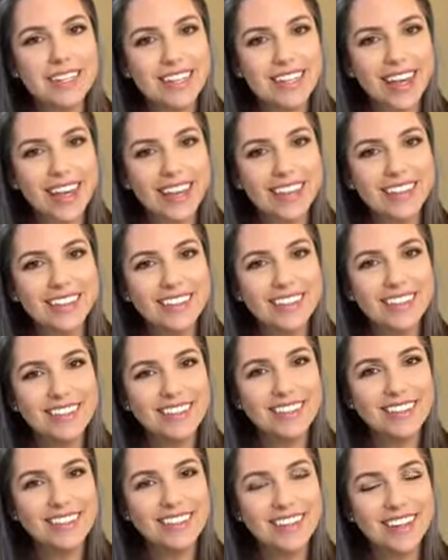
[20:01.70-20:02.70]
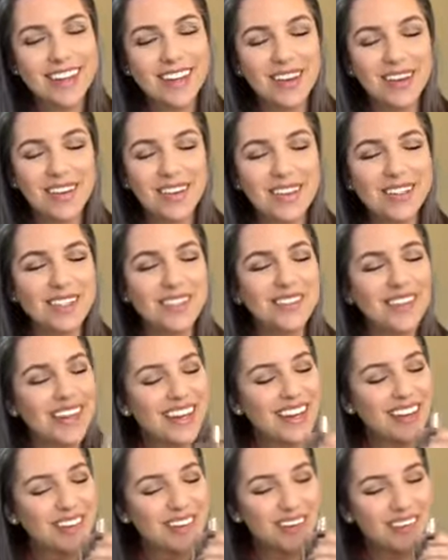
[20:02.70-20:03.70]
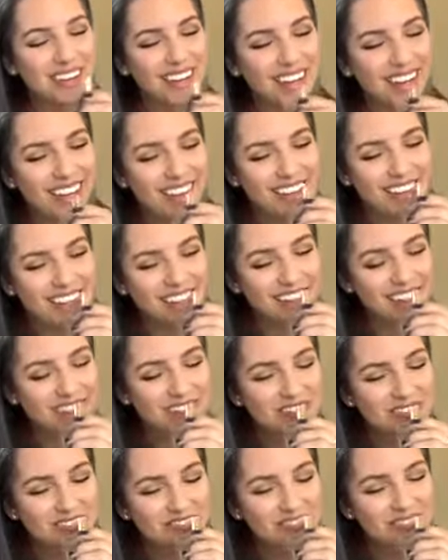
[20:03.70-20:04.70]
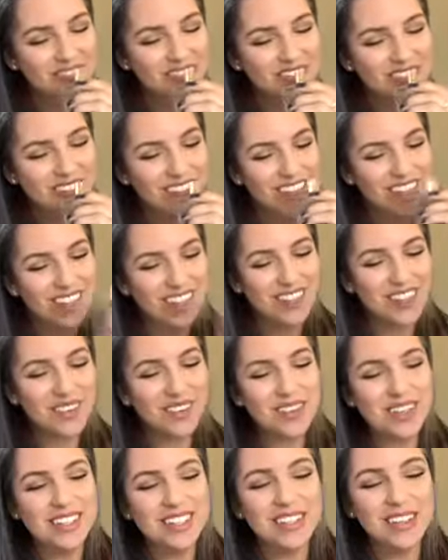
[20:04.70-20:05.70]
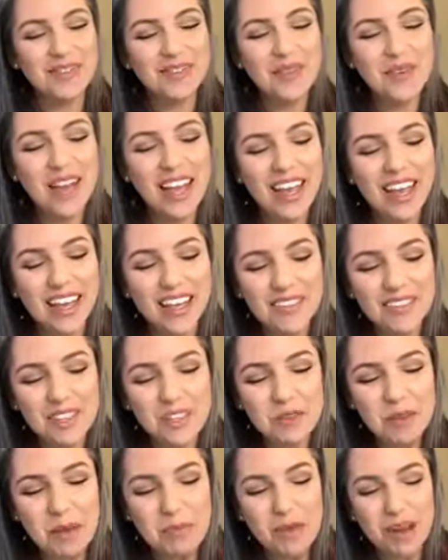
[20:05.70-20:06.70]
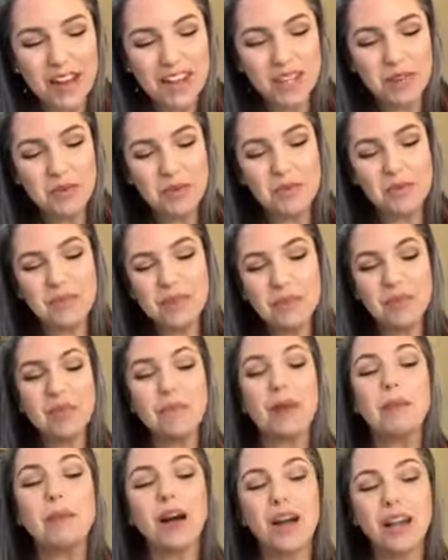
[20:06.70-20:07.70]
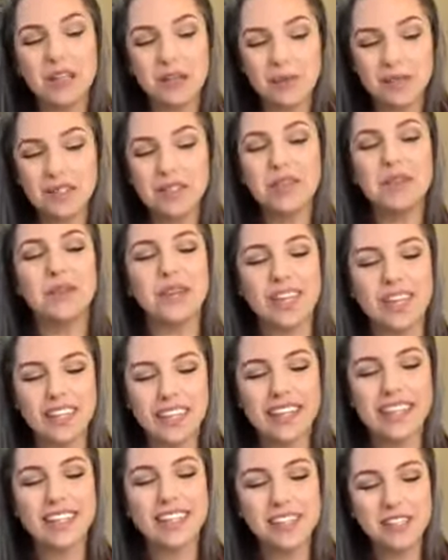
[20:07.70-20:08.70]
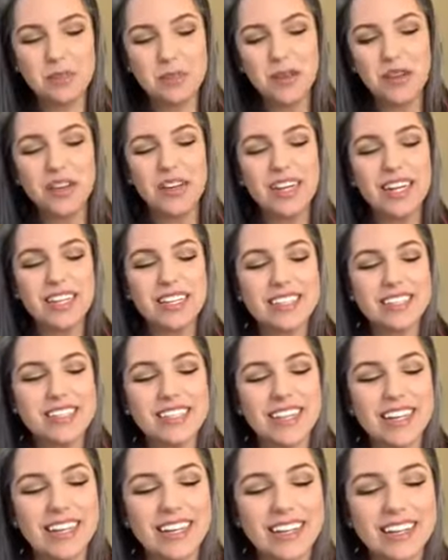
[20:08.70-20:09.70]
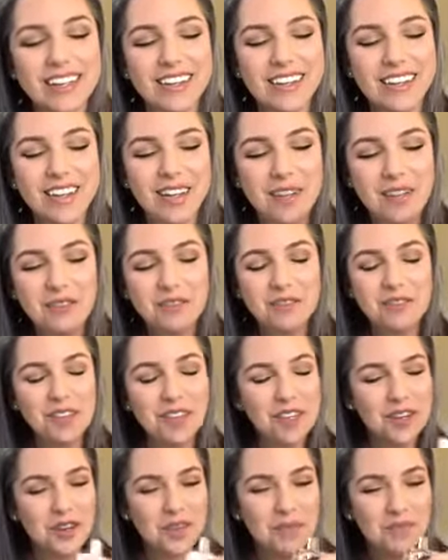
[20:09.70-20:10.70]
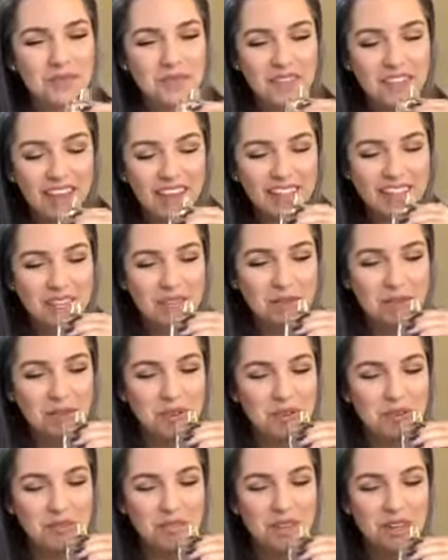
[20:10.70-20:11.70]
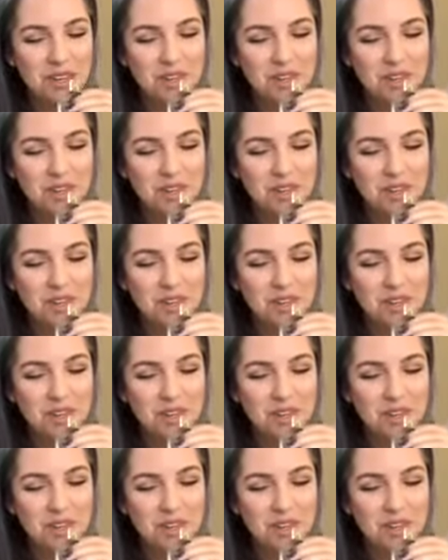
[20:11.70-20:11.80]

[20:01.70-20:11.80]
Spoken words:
again. I notice it right now already, actually. There was a way in which something my body was doing in the experience, and I can feel as I move